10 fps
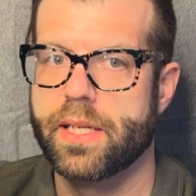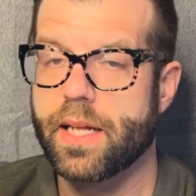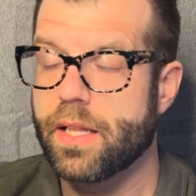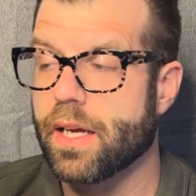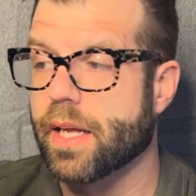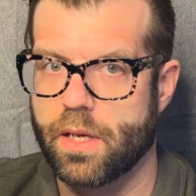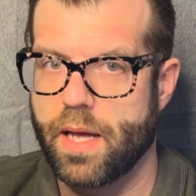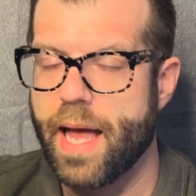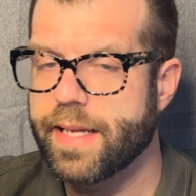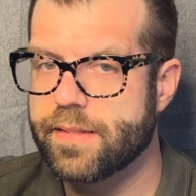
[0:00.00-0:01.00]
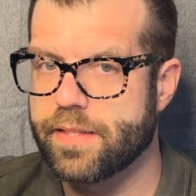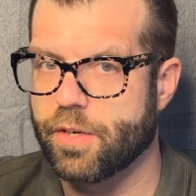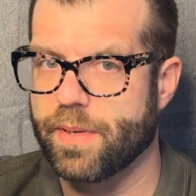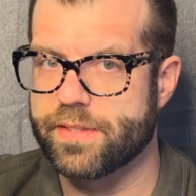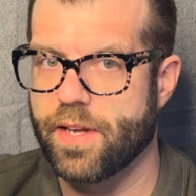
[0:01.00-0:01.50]
Now look, I
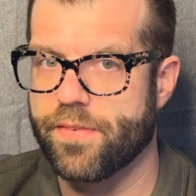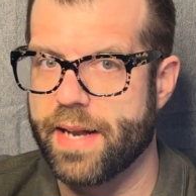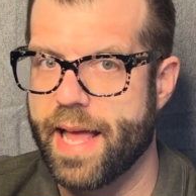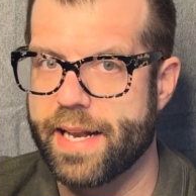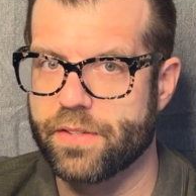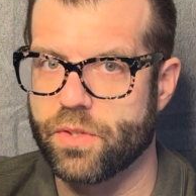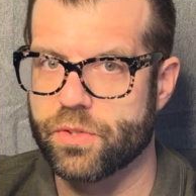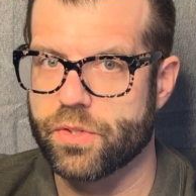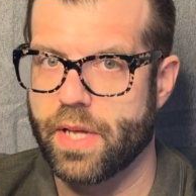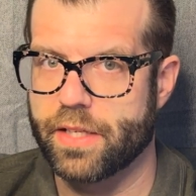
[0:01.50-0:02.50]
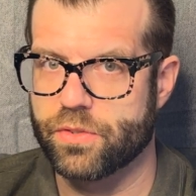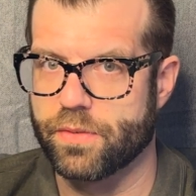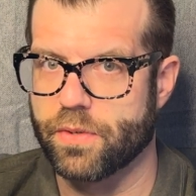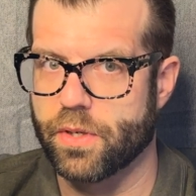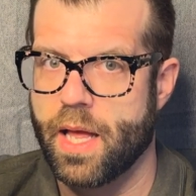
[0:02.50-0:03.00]
consider myself an antisocial
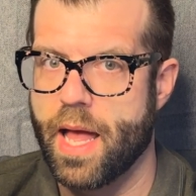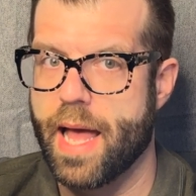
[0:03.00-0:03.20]
extrovert,